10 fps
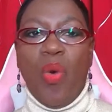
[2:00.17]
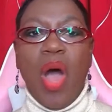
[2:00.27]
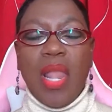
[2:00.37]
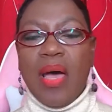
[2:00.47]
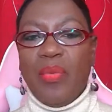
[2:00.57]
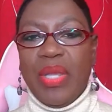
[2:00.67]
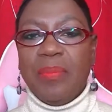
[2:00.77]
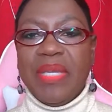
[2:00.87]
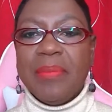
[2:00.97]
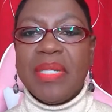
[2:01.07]
voila we'll
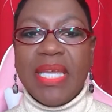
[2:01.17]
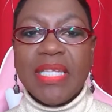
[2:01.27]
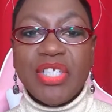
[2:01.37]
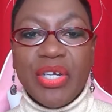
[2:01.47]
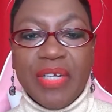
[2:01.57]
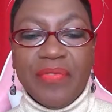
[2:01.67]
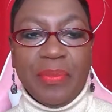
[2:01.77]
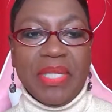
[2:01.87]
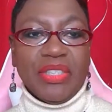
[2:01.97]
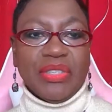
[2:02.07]
be able to get your
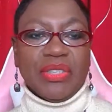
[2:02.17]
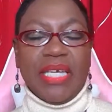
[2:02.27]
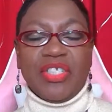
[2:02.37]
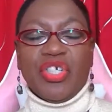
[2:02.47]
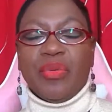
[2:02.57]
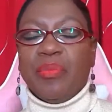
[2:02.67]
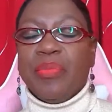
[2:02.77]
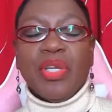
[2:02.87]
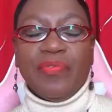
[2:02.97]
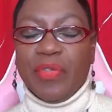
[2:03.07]
information get your
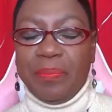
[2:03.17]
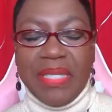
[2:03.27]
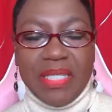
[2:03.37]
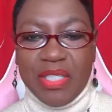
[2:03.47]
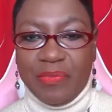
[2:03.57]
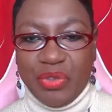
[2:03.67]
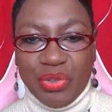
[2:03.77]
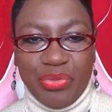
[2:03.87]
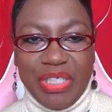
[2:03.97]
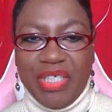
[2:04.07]
beautiful pieces of
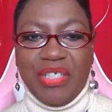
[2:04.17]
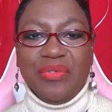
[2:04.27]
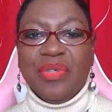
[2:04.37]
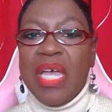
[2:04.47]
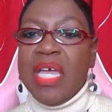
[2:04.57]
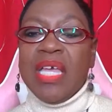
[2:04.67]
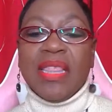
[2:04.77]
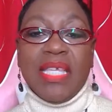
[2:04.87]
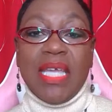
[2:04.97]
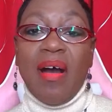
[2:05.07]
jewelry to you
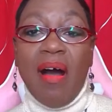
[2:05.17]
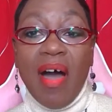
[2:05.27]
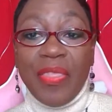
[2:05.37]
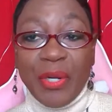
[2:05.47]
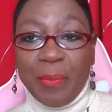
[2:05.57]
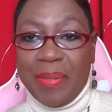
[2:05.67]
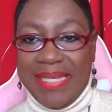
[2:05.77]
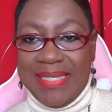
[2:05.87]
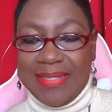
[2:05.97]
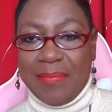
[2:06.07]
the other
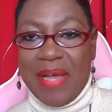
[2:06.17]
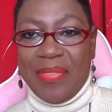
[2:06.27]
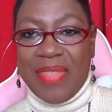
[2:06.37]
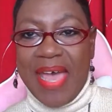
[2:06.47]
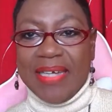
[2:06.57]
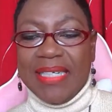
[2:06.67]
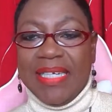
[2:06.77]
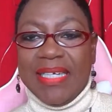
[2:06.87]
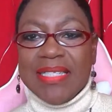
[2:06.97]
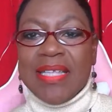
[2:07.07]
piece about that
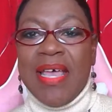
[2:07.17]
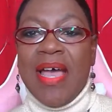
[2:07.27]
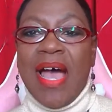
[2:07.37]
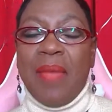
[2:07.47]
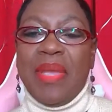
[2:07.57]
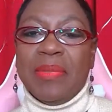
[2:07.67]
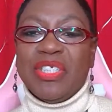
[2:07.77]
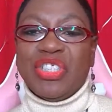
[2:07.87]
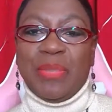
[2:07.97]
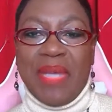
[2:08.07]
is i'm able
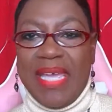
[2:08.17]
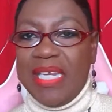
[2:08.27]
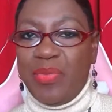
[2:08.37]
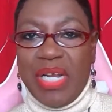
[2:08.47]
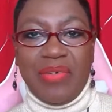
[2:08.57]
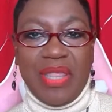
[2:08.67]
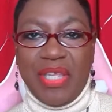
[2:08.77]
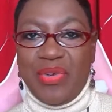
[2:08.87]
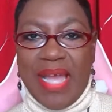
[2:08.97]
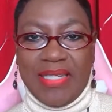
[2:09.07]
to ship anywhere in the
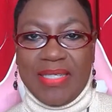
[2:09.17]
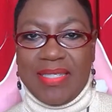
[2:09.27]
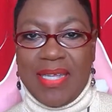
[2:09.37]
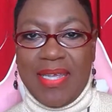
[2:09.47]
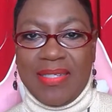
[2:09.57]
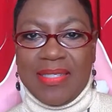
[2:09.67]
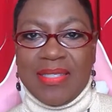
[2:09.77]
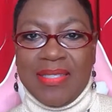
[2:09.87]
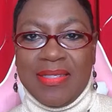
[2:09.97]
united states